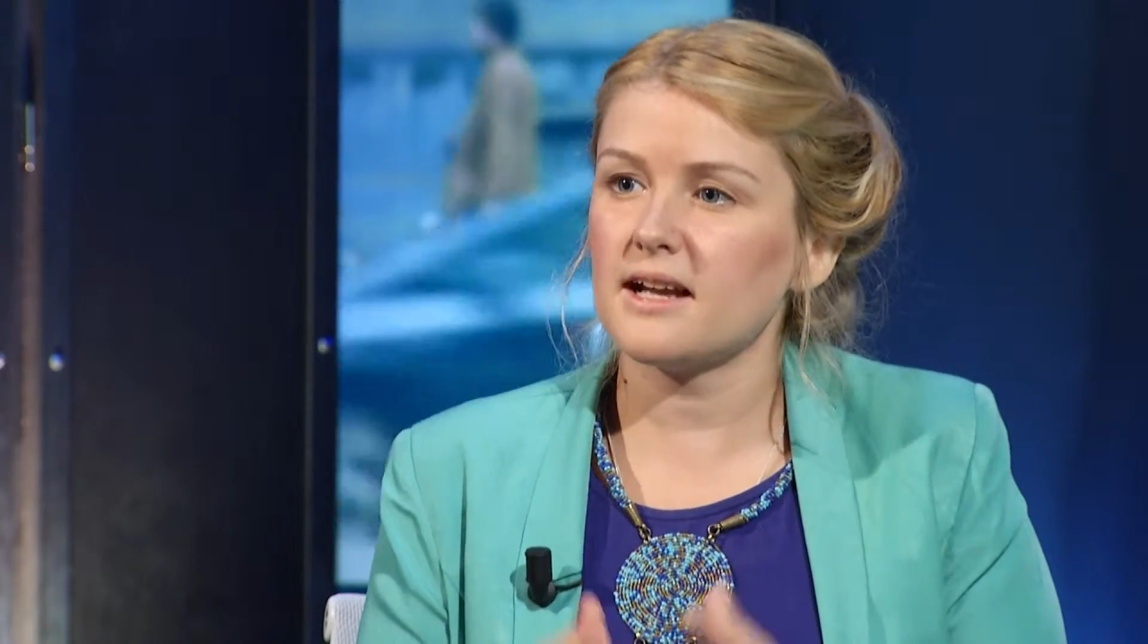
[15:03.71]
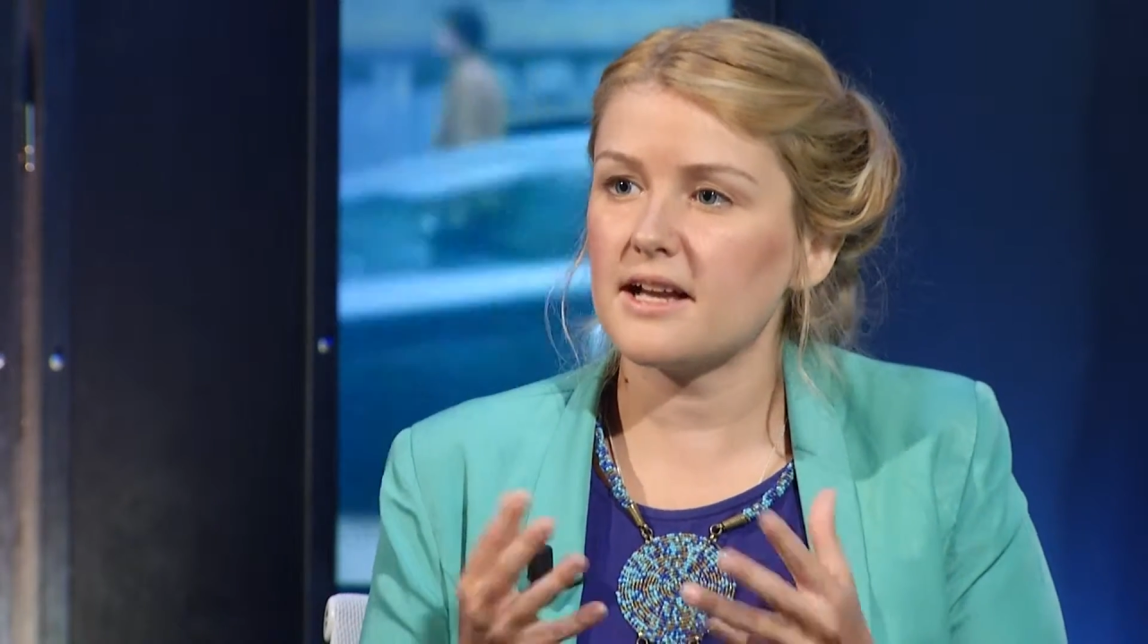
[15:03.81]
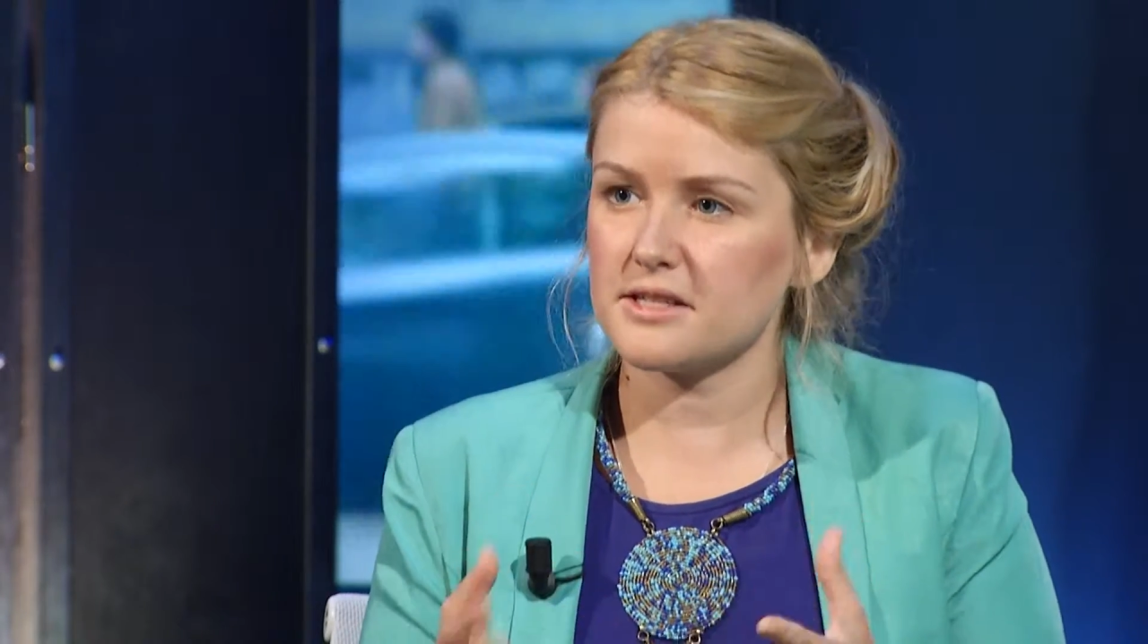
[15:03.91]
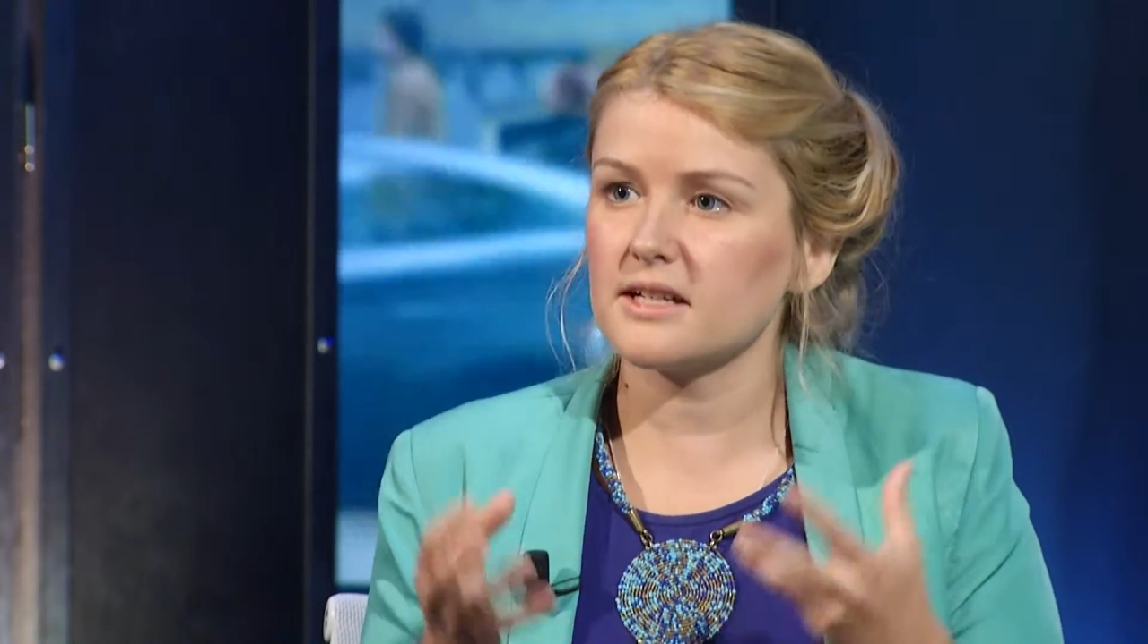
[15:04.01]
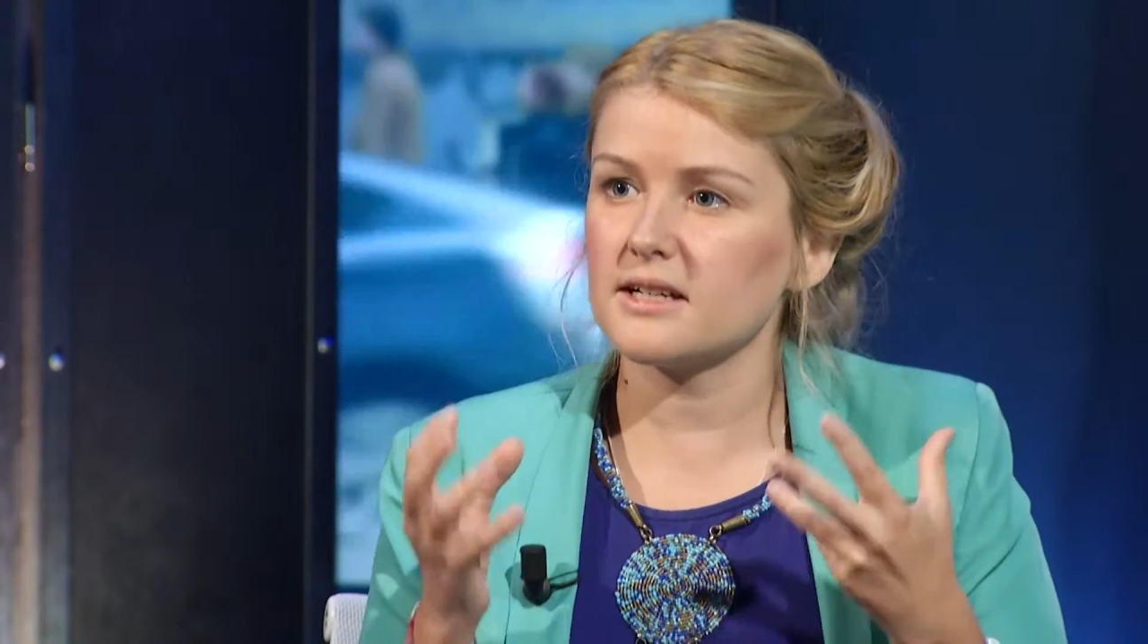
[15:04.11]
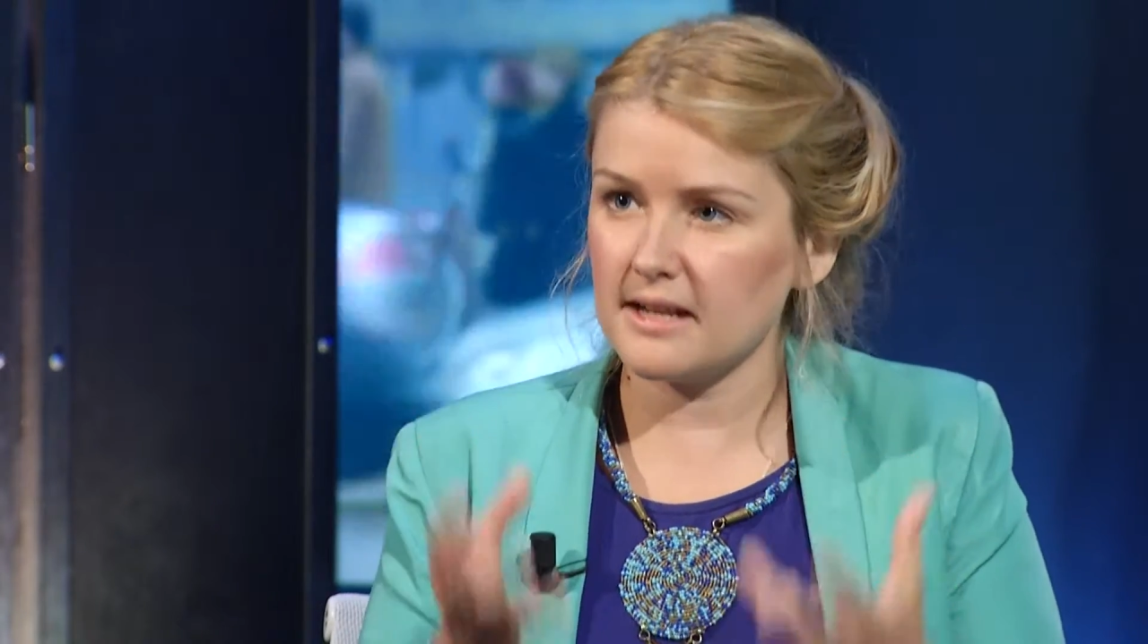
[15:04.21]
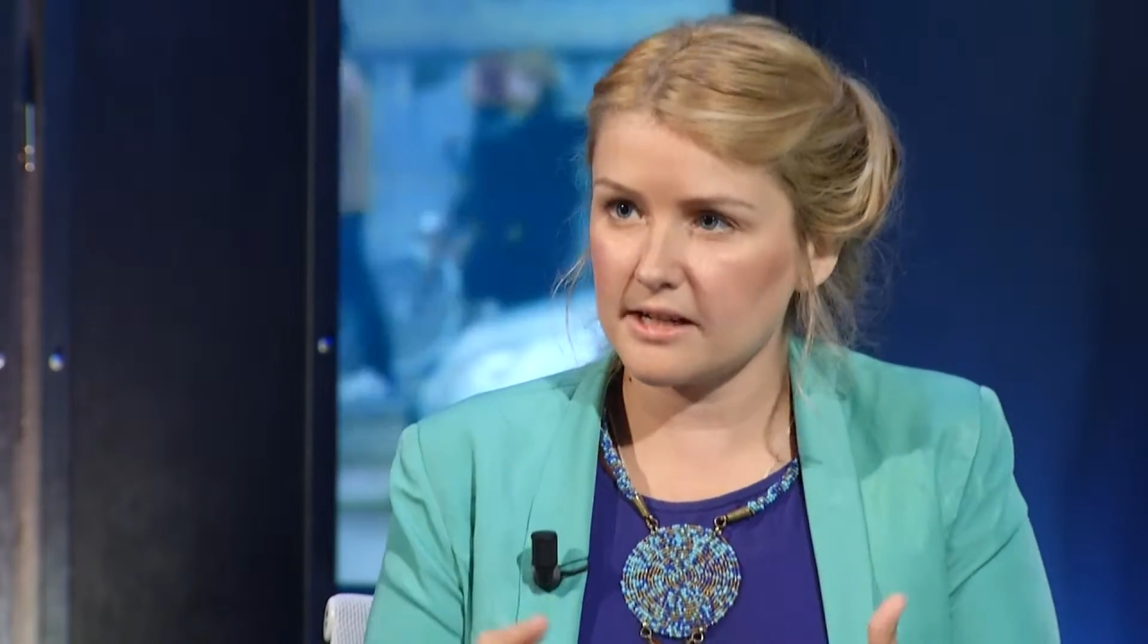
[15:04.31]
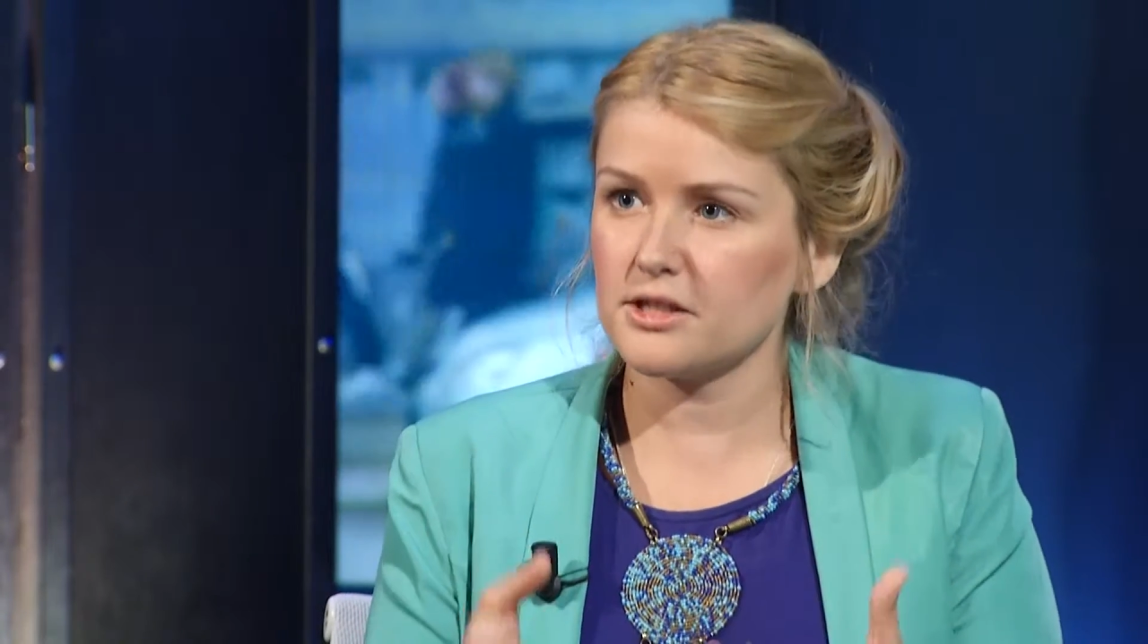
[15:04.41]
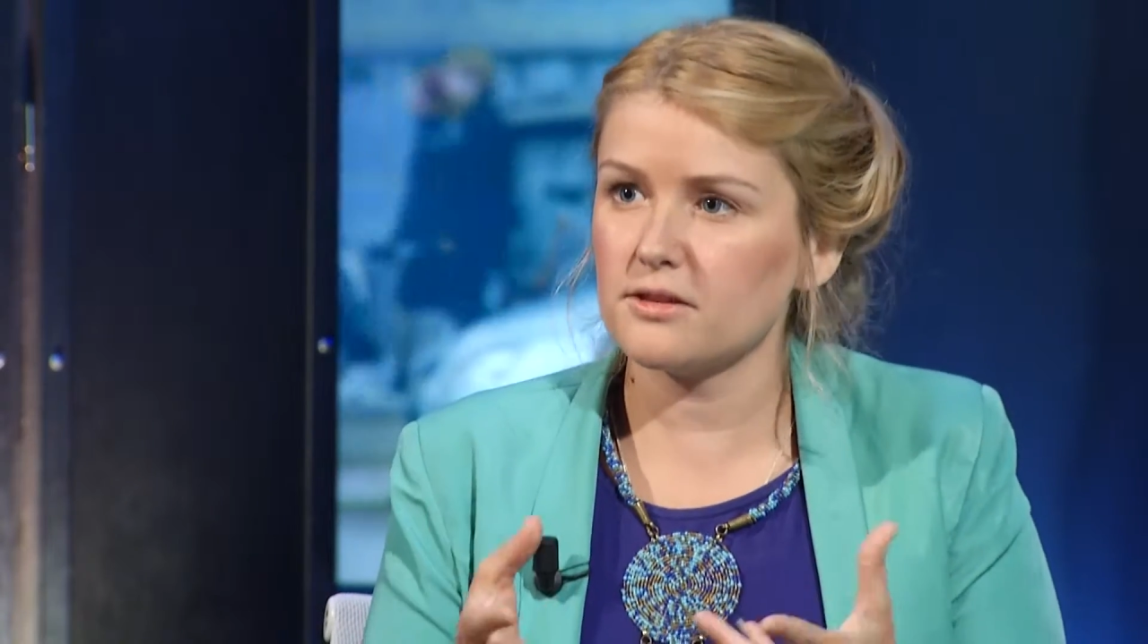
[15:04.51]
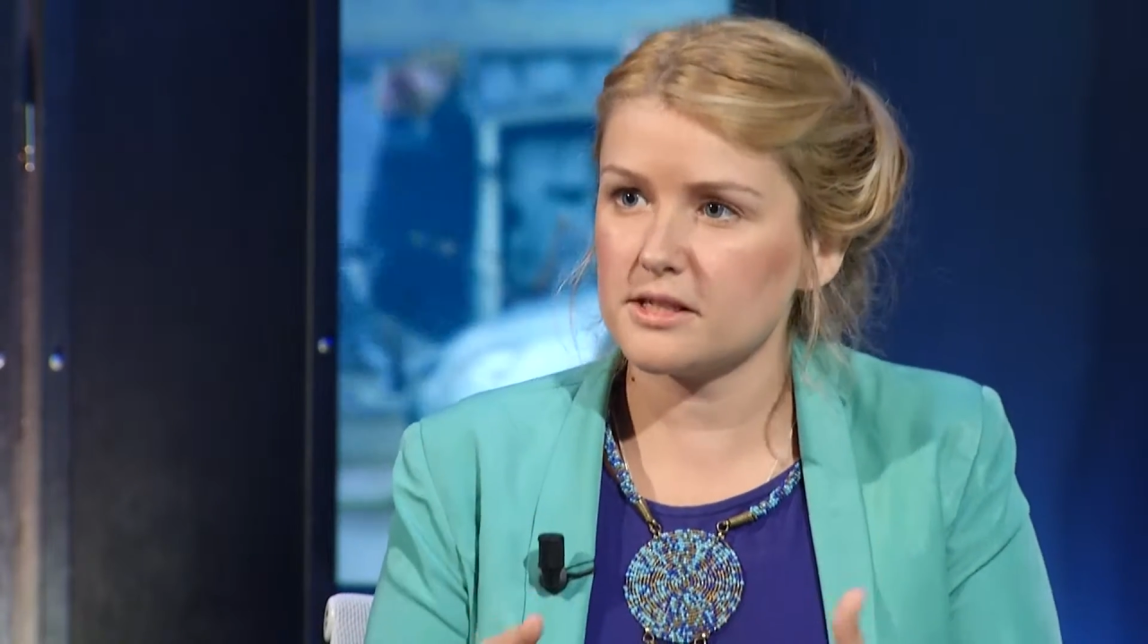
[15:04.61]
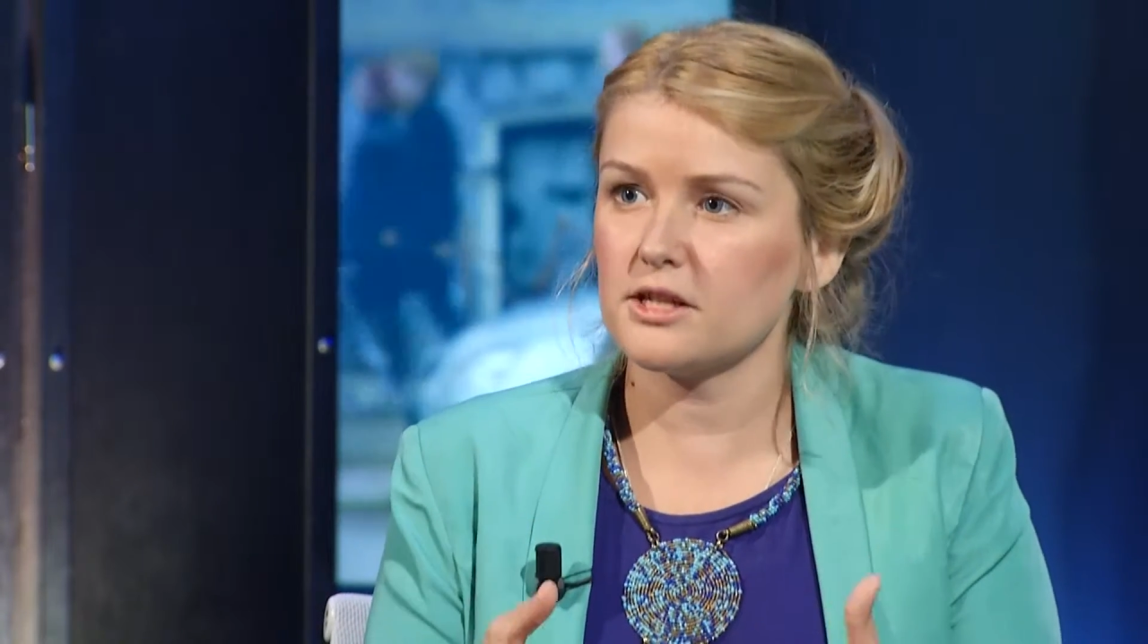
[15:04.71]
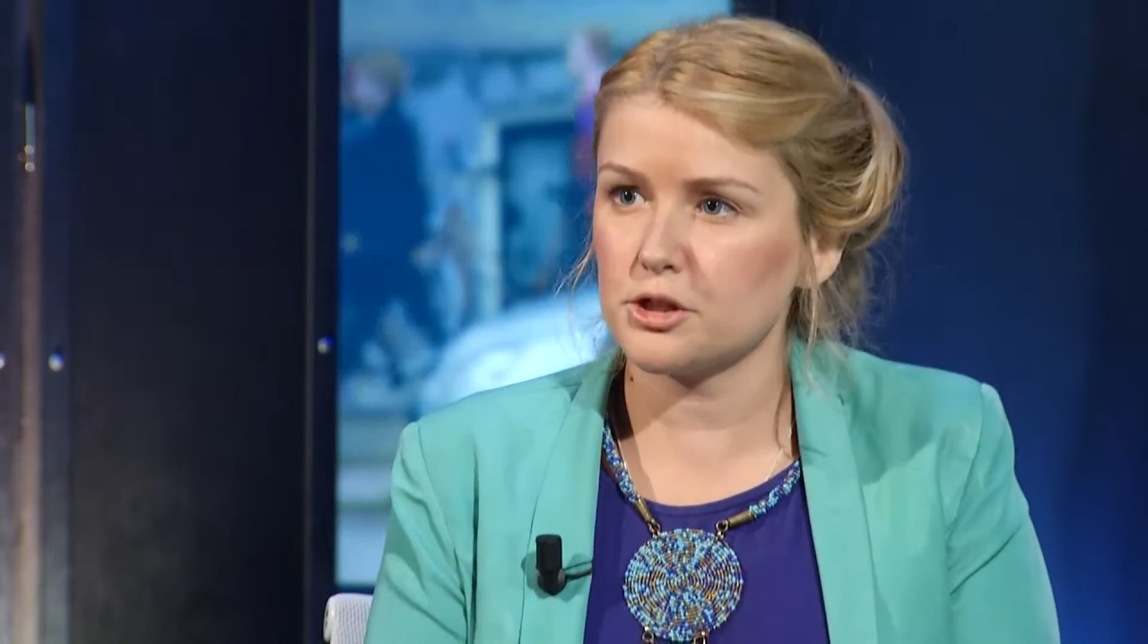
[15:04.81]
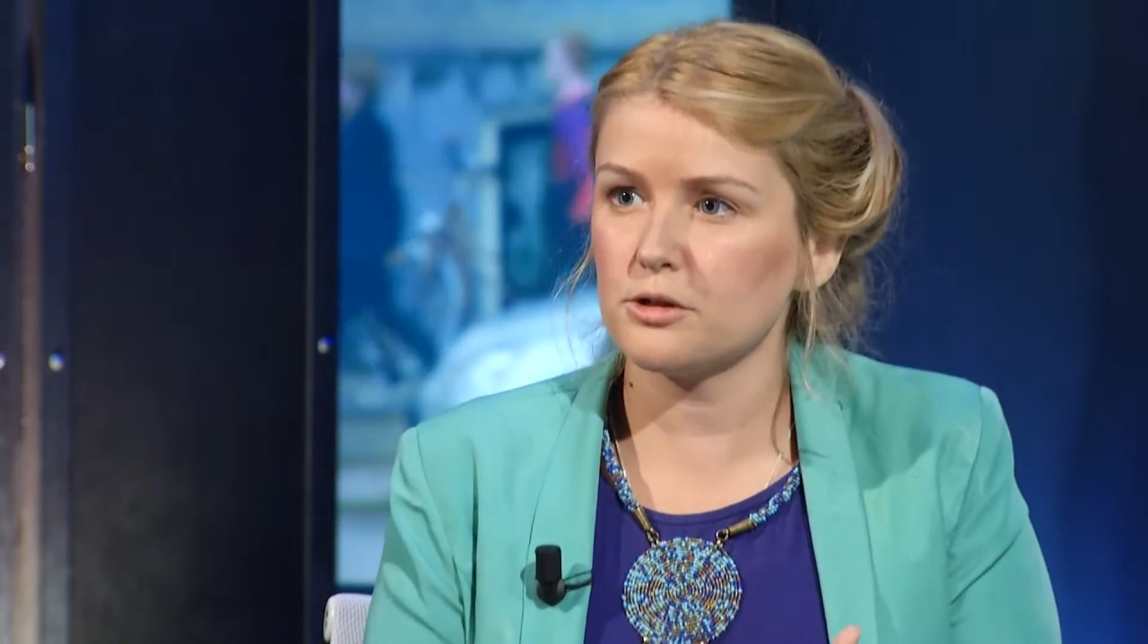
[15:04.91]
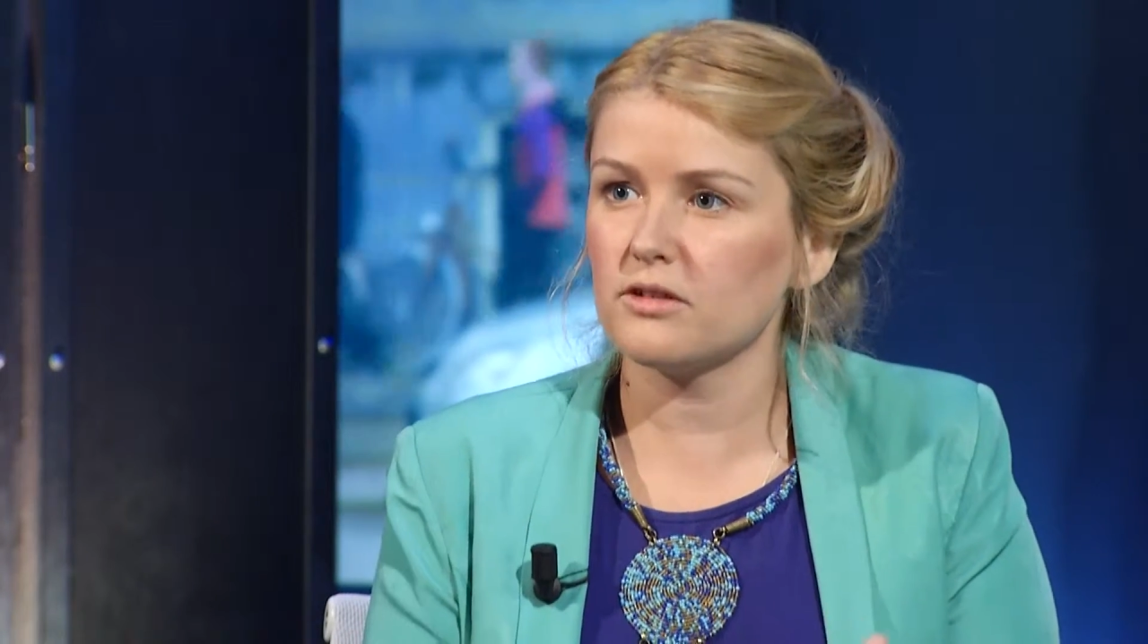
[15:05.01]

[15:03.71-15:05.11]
has to connect to this issue